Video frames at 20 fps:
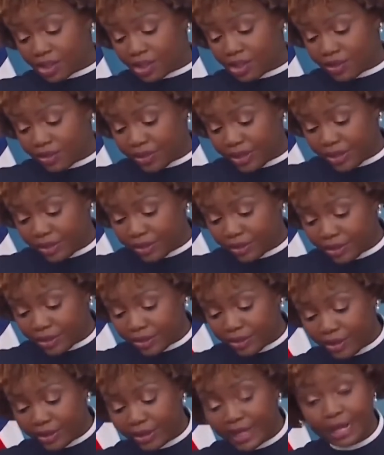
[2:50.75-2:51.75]
security
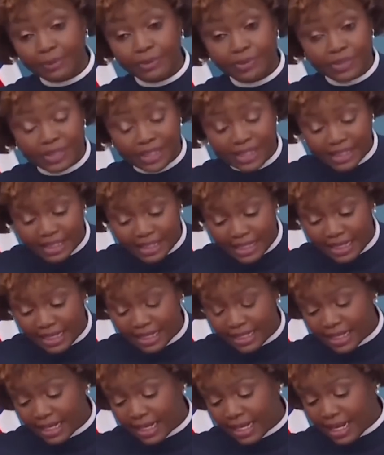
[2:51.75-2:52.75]
alert on April
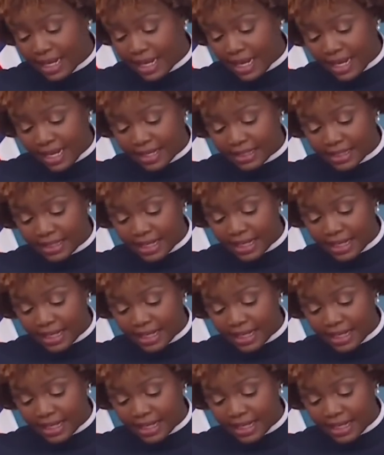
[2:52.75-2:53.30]
16 uh,